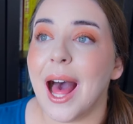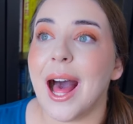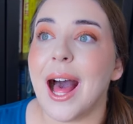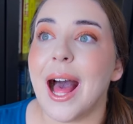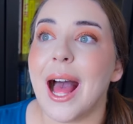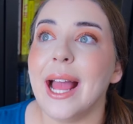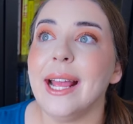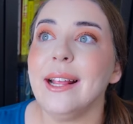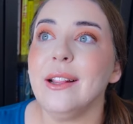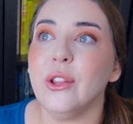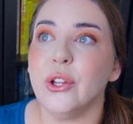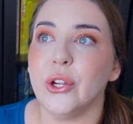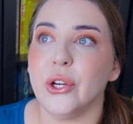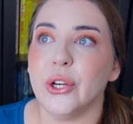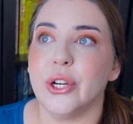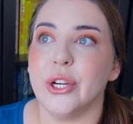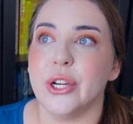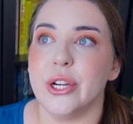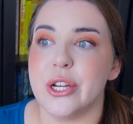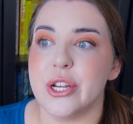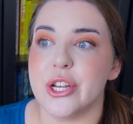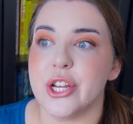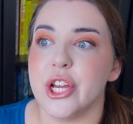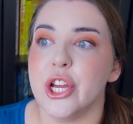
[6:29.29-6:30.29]
I
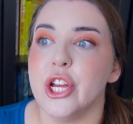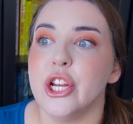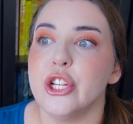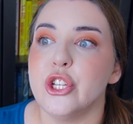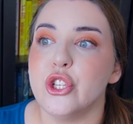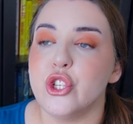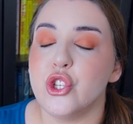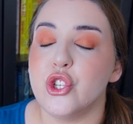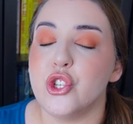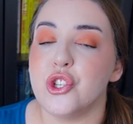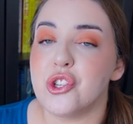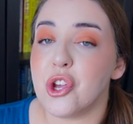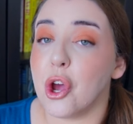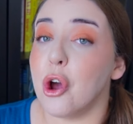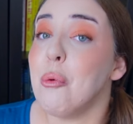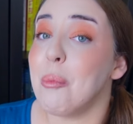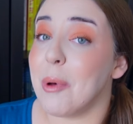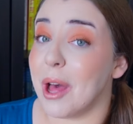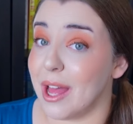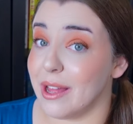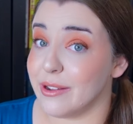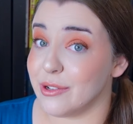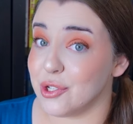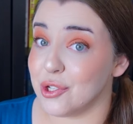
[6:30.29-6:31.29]
learned so
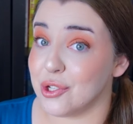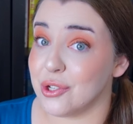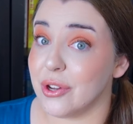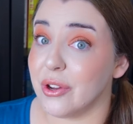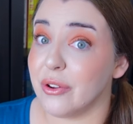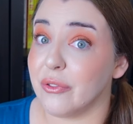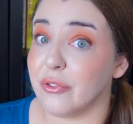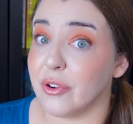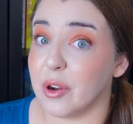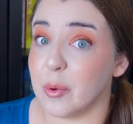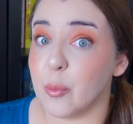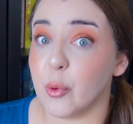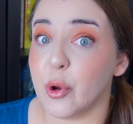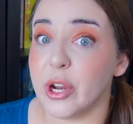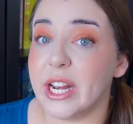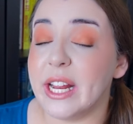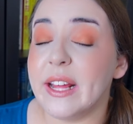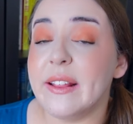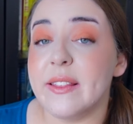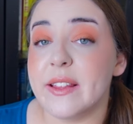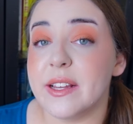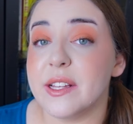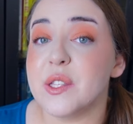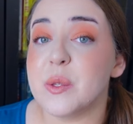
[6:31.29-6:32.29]
much from
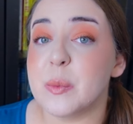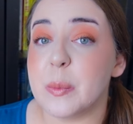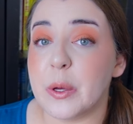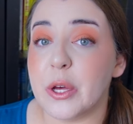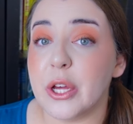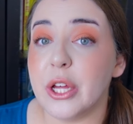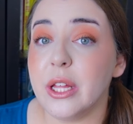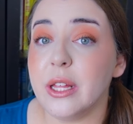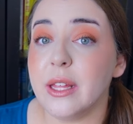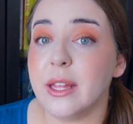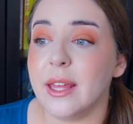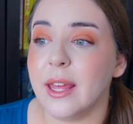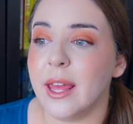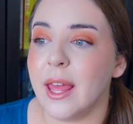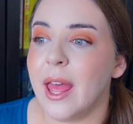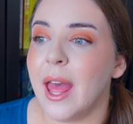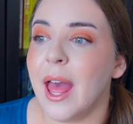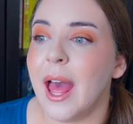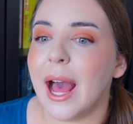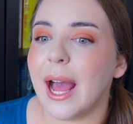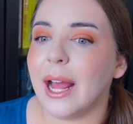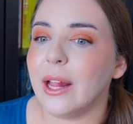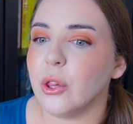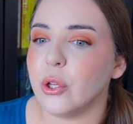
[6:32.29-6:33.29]
reading this book.
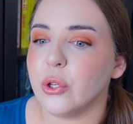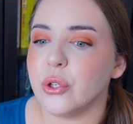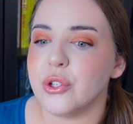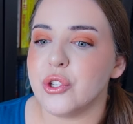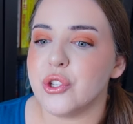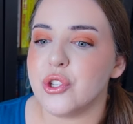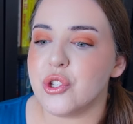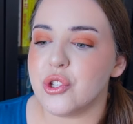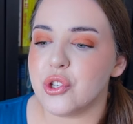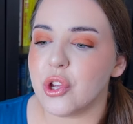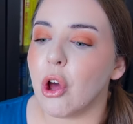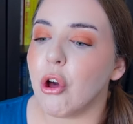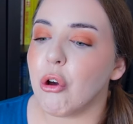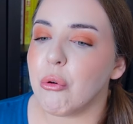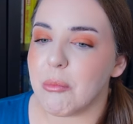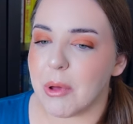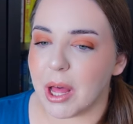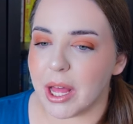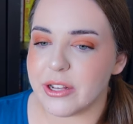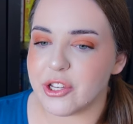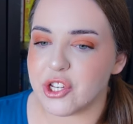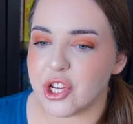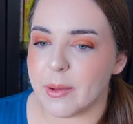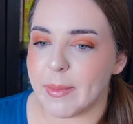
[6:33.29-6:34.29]
I learned so
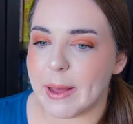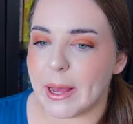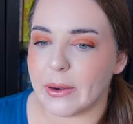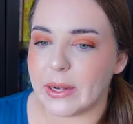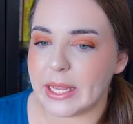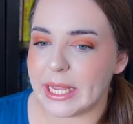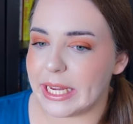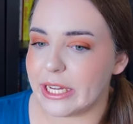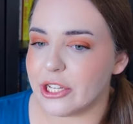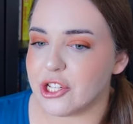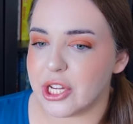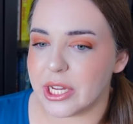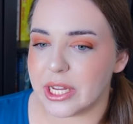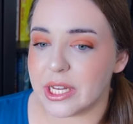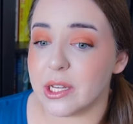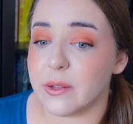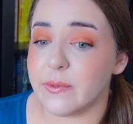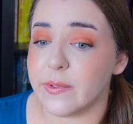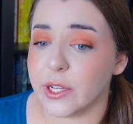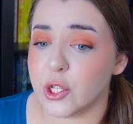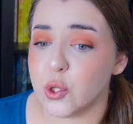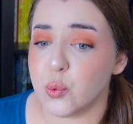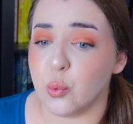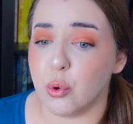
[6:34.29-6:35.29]
much about each
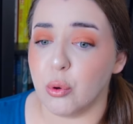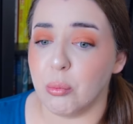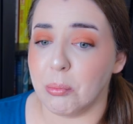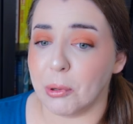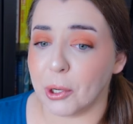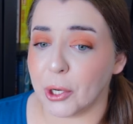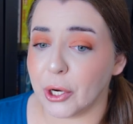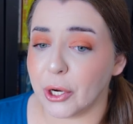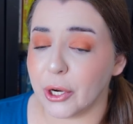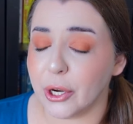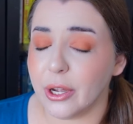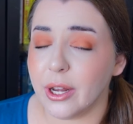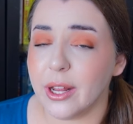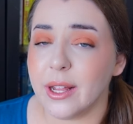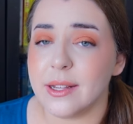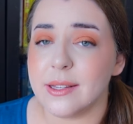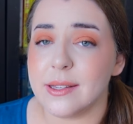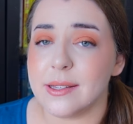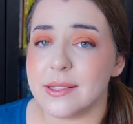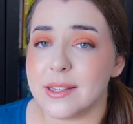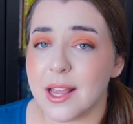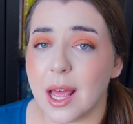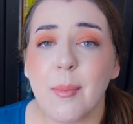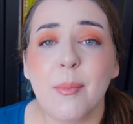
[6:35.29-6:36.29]
individual bird,
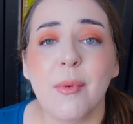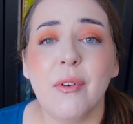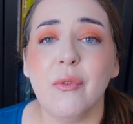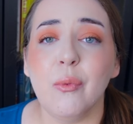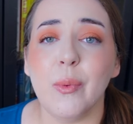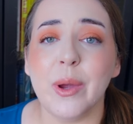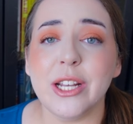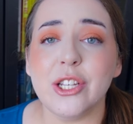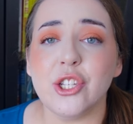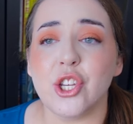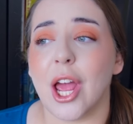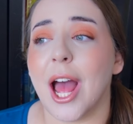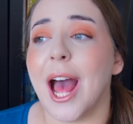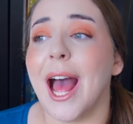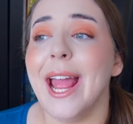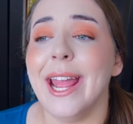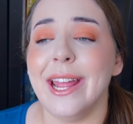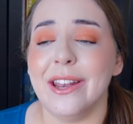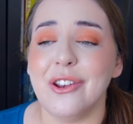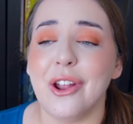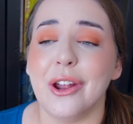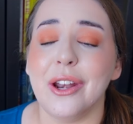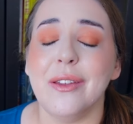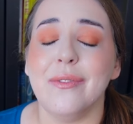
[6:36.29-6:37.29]
some of which I
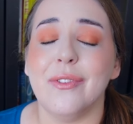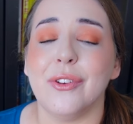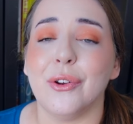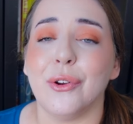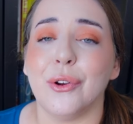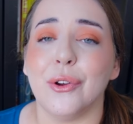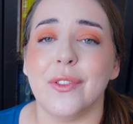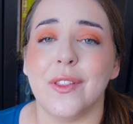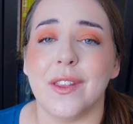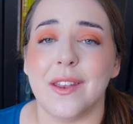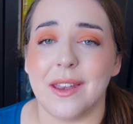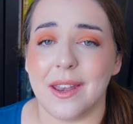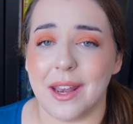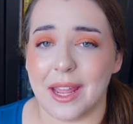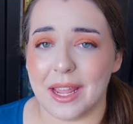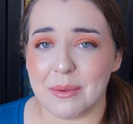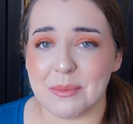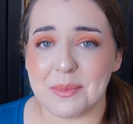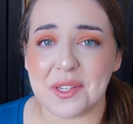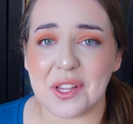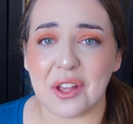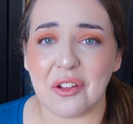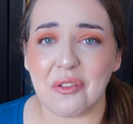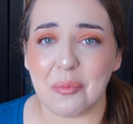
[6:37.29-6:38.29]
had not even heard the
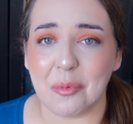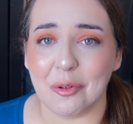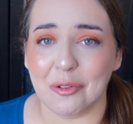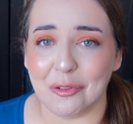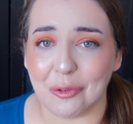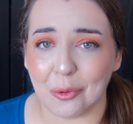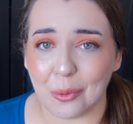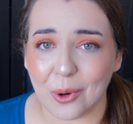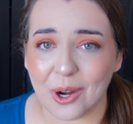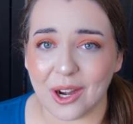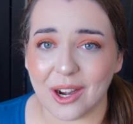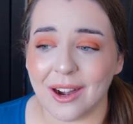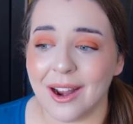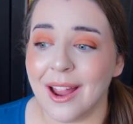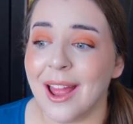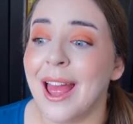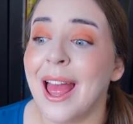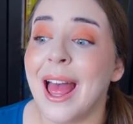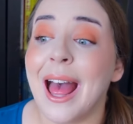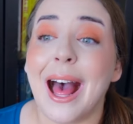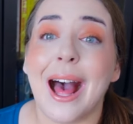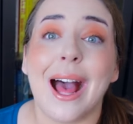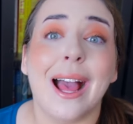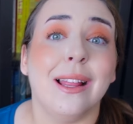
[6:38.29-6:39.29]
names of before.
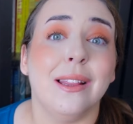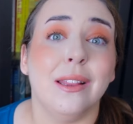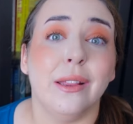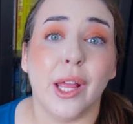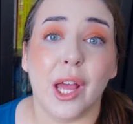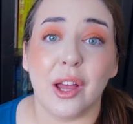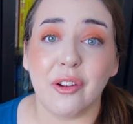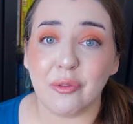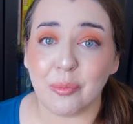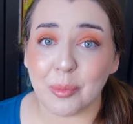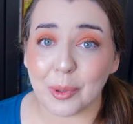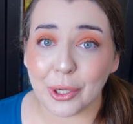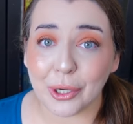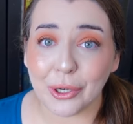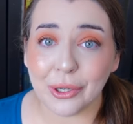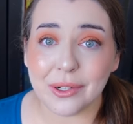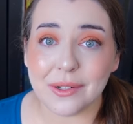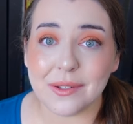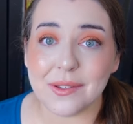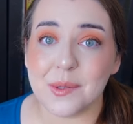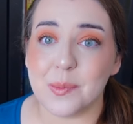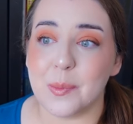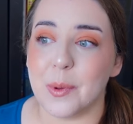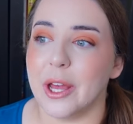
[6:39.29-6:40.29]
I love
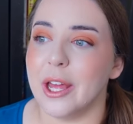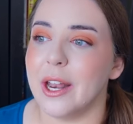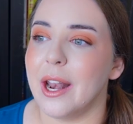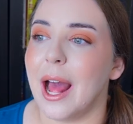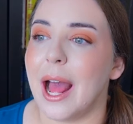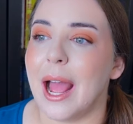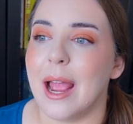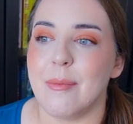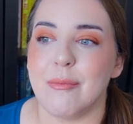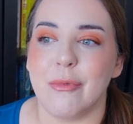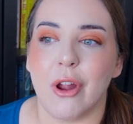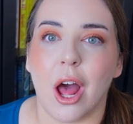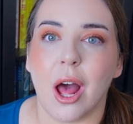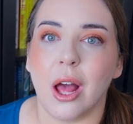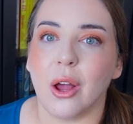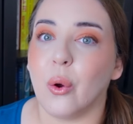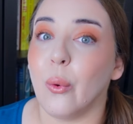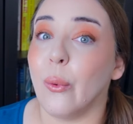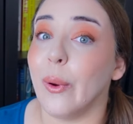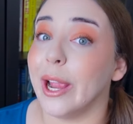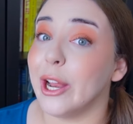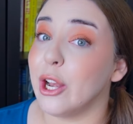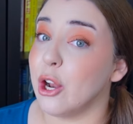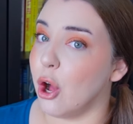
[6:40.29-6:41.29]
birds, but I'm not
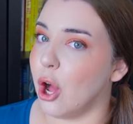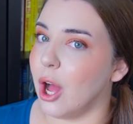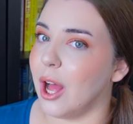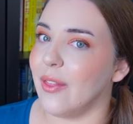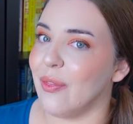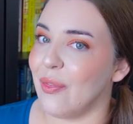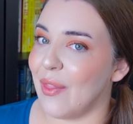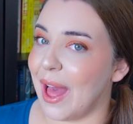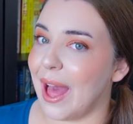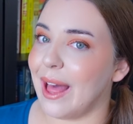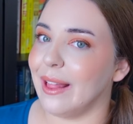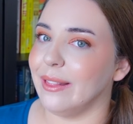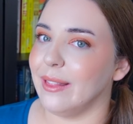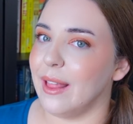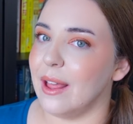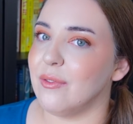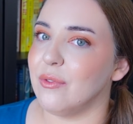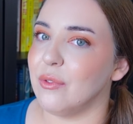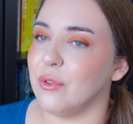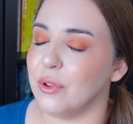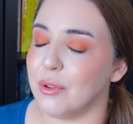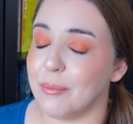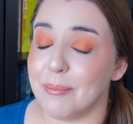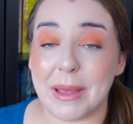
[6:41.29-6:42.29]
quite on that
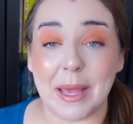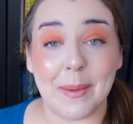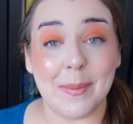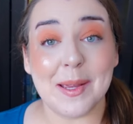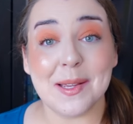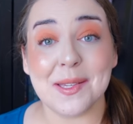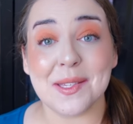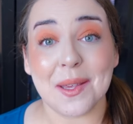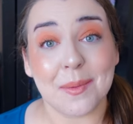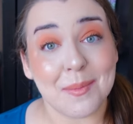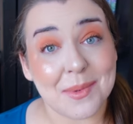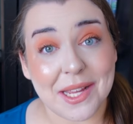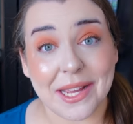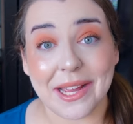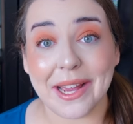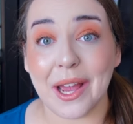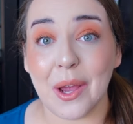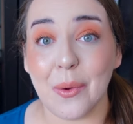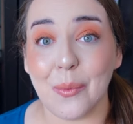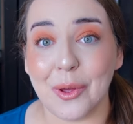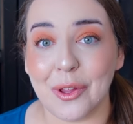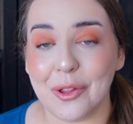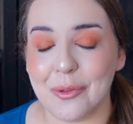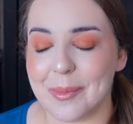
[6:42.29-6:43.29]
level. Maybe someday
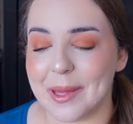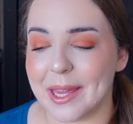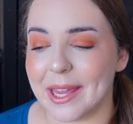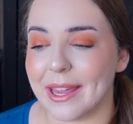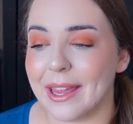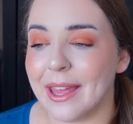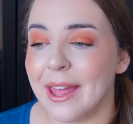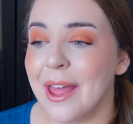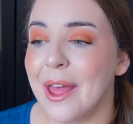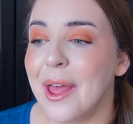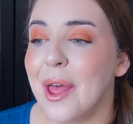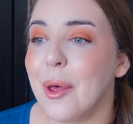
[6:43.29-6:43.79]
I will be.